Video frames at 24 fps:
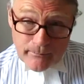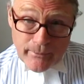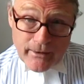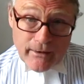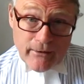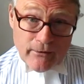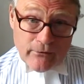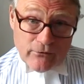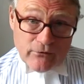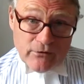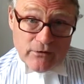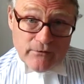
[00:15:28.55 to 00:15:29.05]

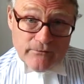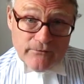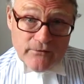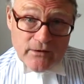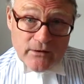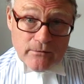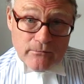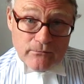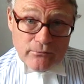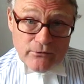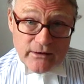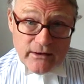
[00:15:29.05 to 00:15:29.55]
paragraph
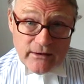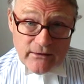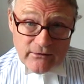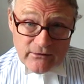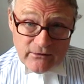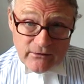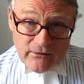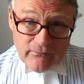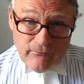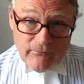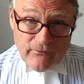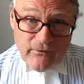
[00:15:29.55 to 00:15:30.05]
numbering.
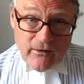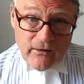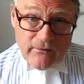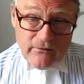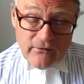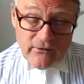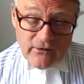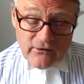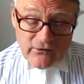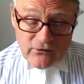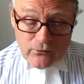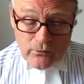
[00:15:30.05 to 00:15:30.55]
It can find
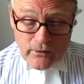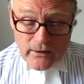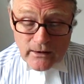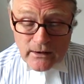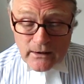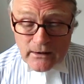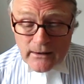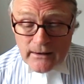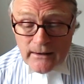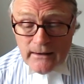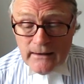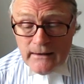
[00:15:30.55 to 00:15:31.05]
things
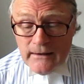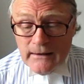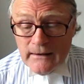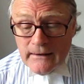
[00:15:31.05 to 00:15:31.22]
quickly.